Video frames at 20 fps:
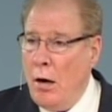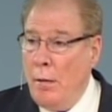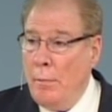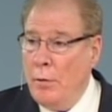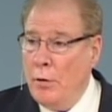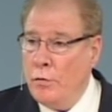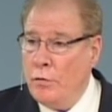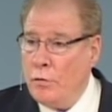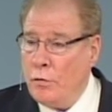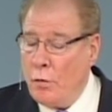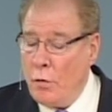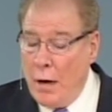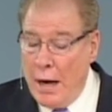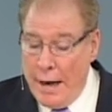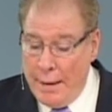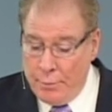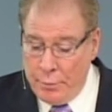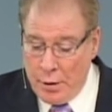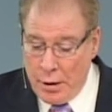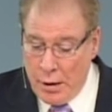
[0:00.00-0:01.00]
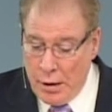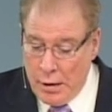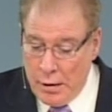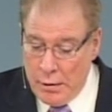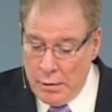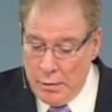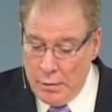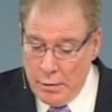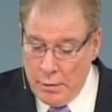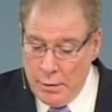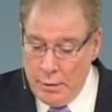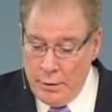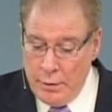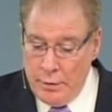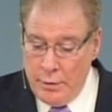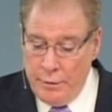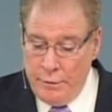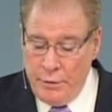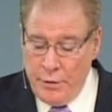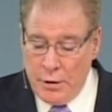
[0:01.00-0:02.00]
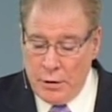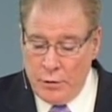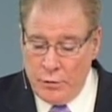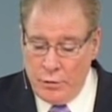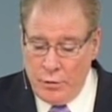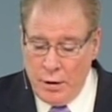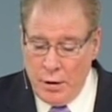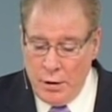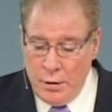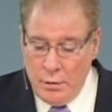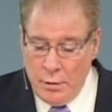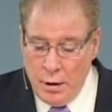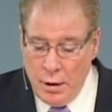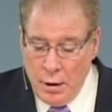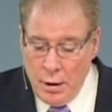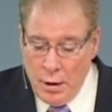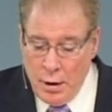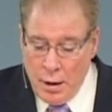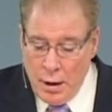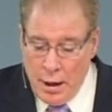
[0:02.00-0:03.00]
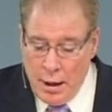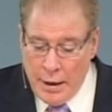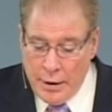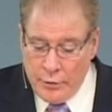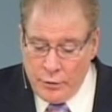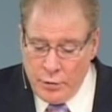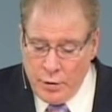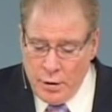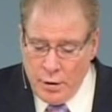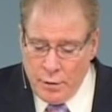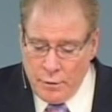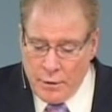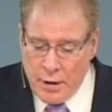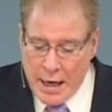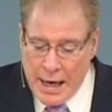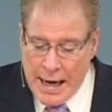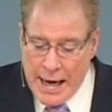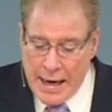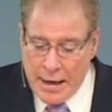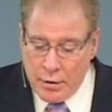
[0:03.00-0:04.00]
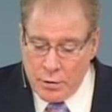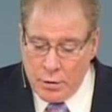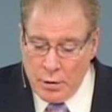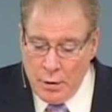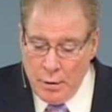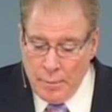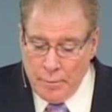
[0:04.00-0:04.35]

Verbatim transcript: almost trapped in the Philistine uh, city of Gath.